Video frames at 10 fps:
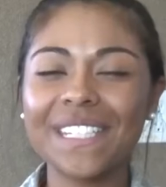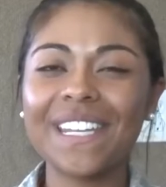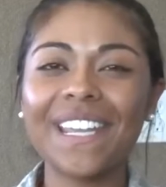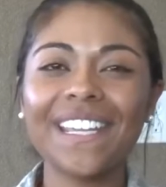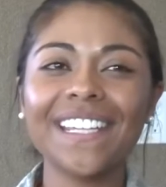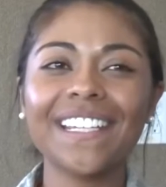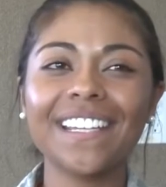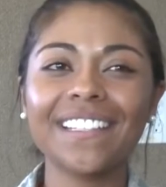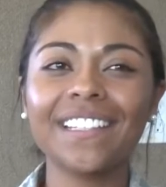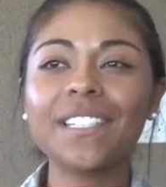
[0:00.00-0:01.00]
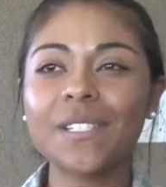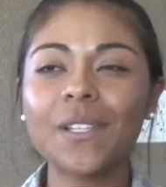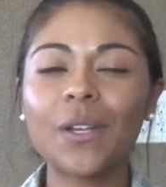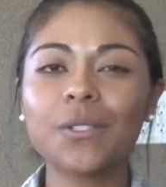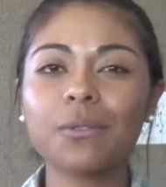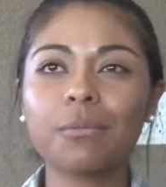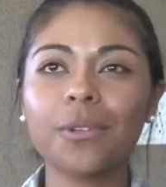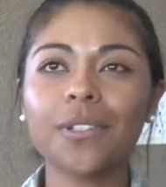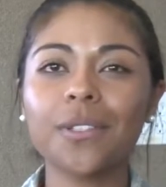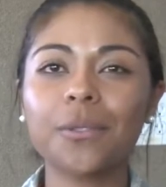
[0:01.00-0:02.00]
Today, in this launch, we
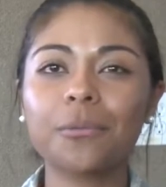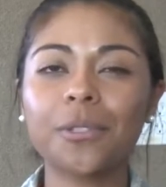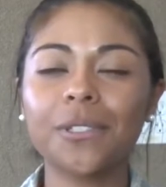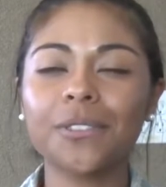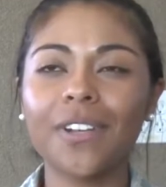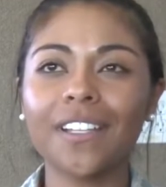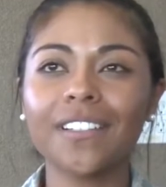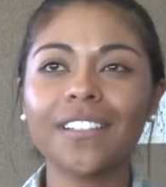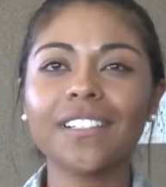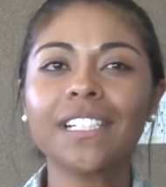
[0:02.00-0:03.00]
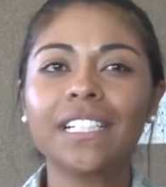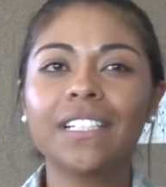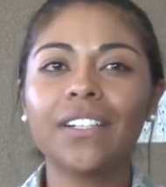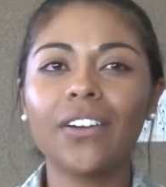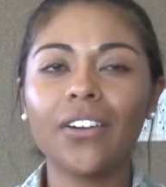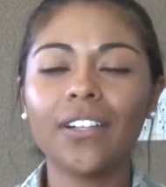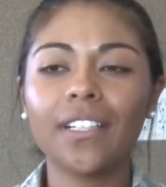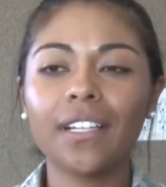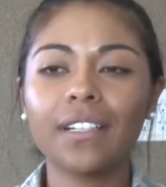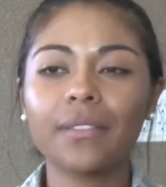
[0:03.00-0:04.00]
broke the world record
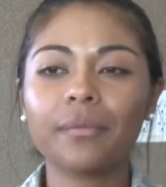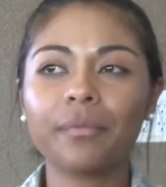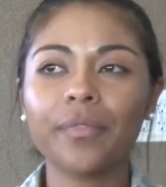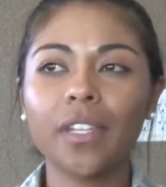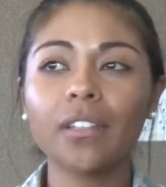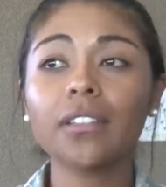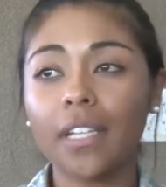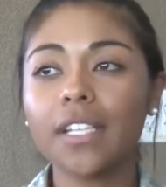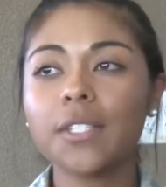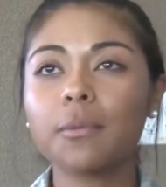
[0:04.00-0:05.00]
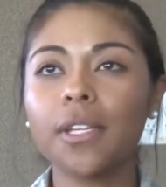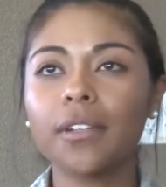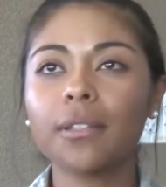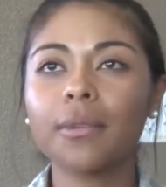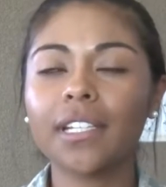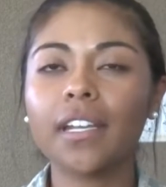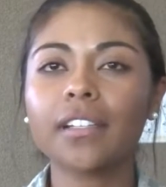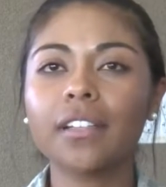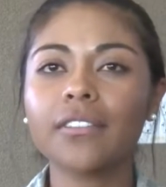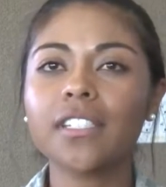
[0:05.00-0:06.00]
on land speed on the
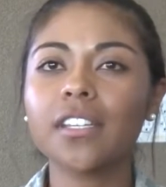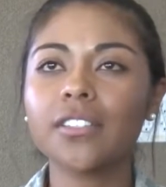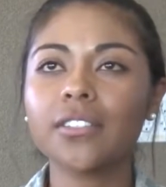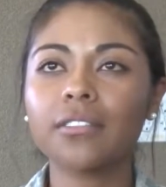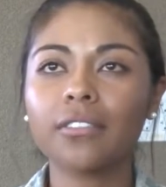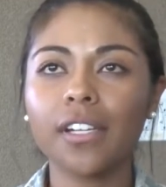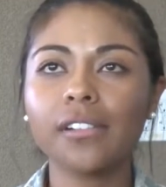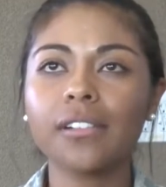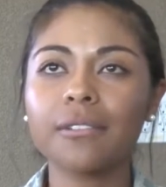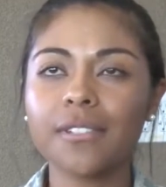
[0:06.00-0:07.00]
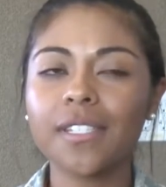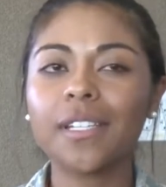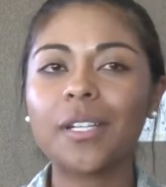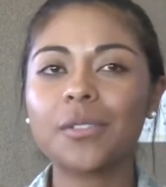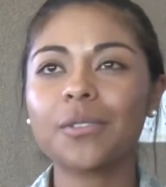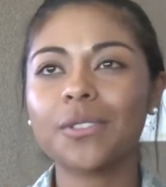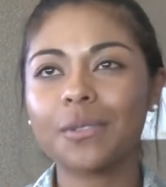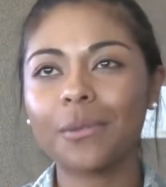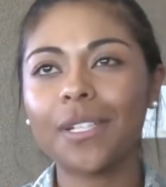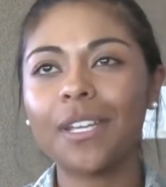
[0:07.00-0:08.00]
magnetic levitation rail. It was
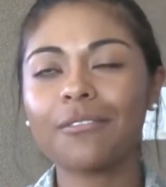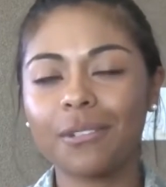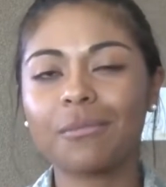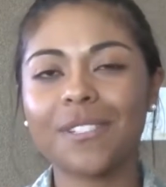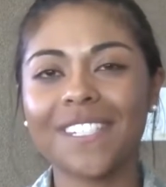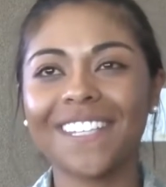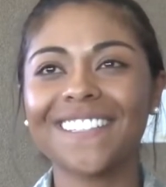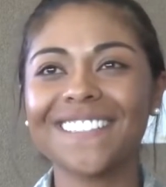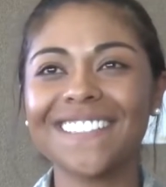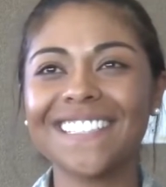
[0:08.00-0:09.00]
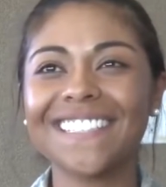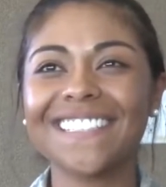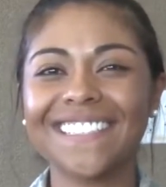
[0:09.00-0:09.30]
928 feet per second.